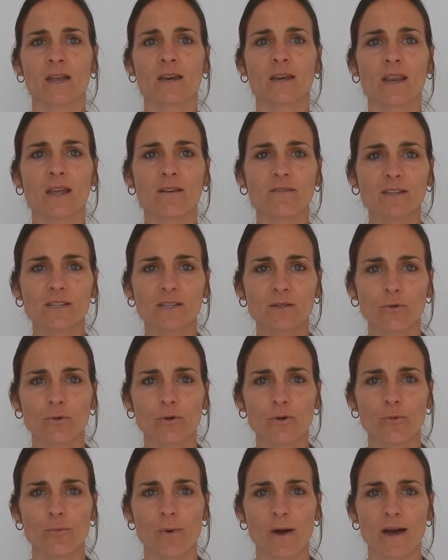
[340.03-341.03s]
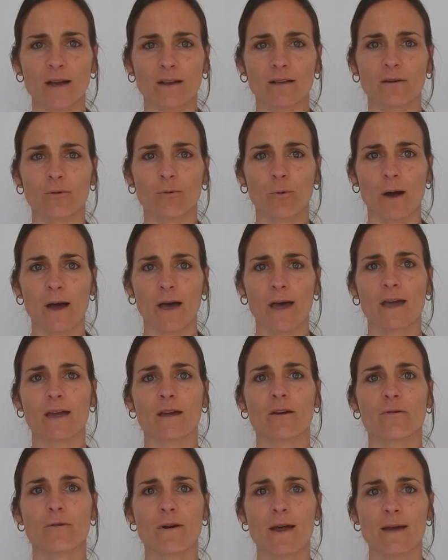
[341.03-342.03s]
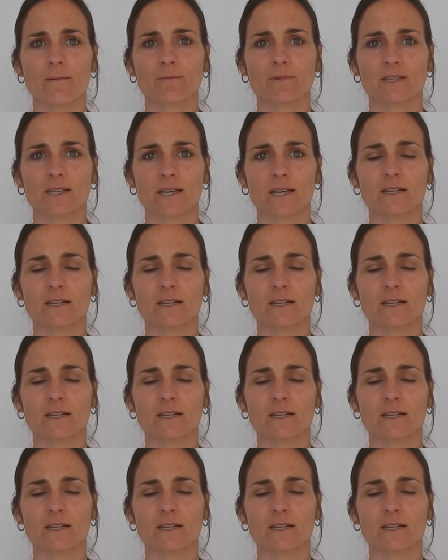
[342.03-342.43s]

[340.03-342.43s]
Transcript: Never store your bag away crammed